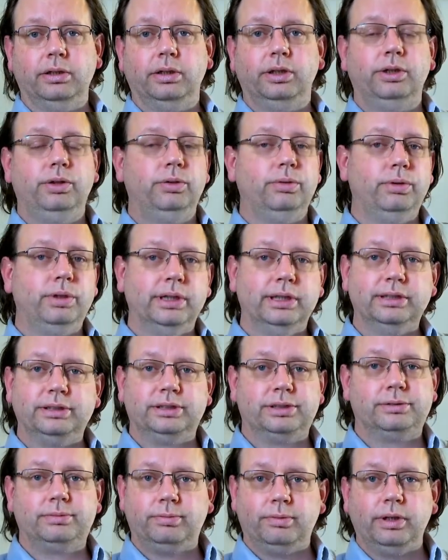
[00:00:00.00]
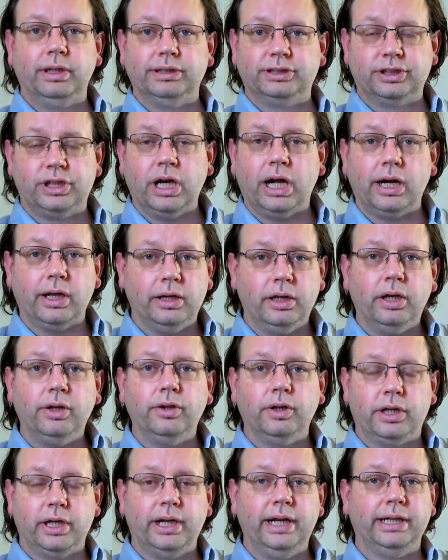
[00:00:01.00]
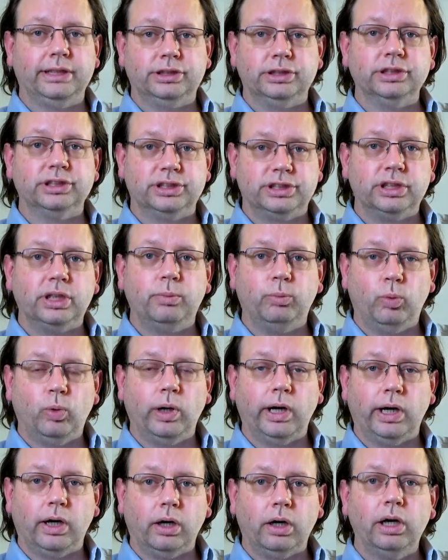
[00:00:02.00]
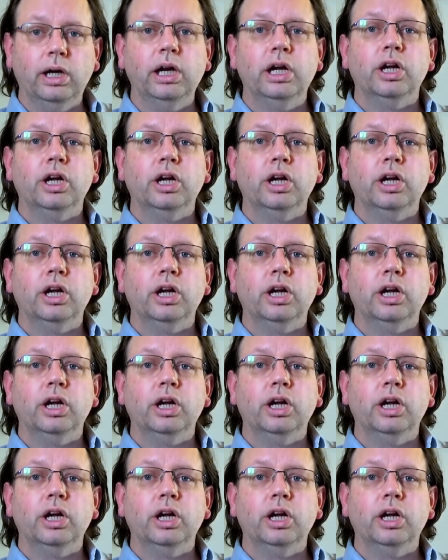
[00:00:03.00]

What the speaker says: It's got another connection somewhere